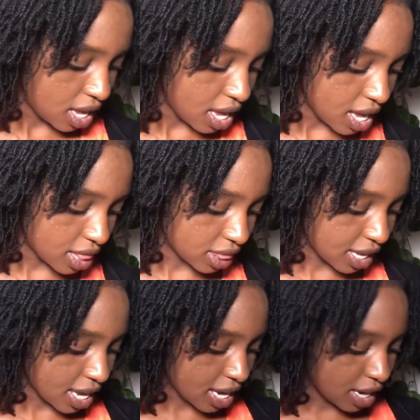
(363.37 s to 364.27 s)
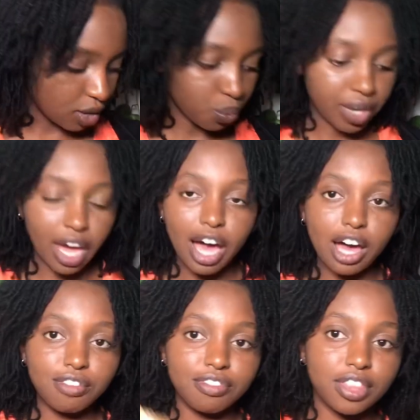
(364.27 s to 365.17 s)
and then we
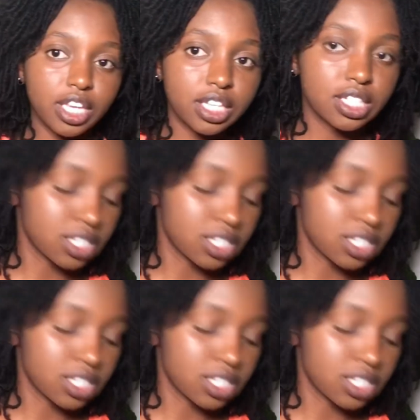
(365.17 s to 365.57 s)
have this,